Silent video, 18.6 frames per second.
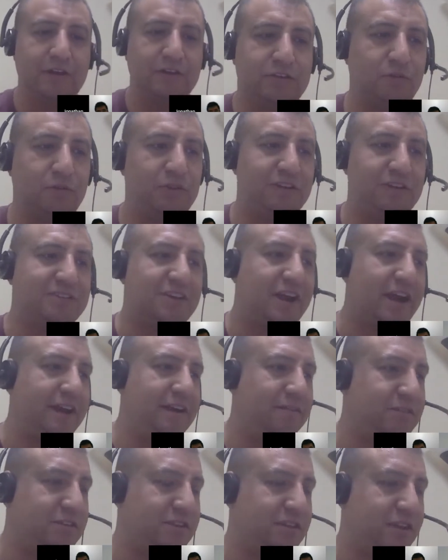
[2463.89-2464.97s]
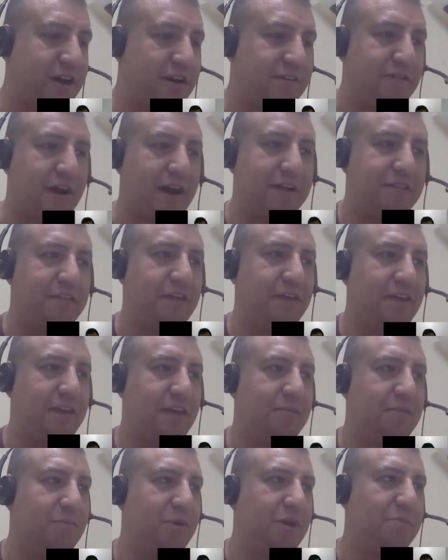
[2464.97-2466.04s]
So this kind of stuff I think
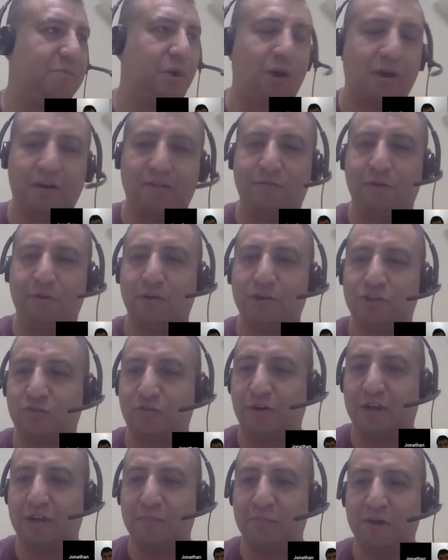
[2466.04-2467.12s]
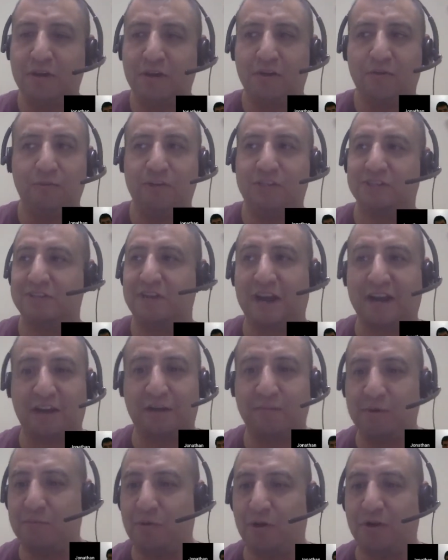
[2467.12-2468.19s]
can be part of your stream, which is not
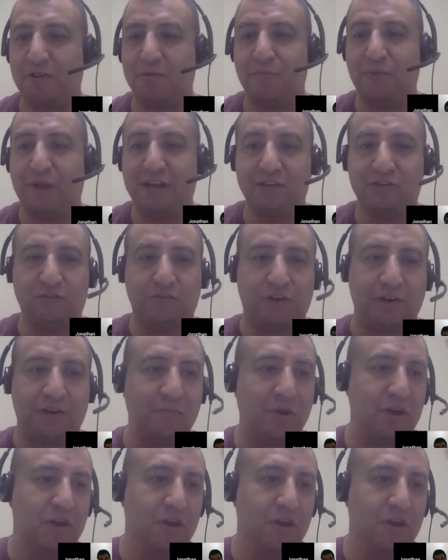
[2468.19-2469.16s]
going to be part of the mainstream.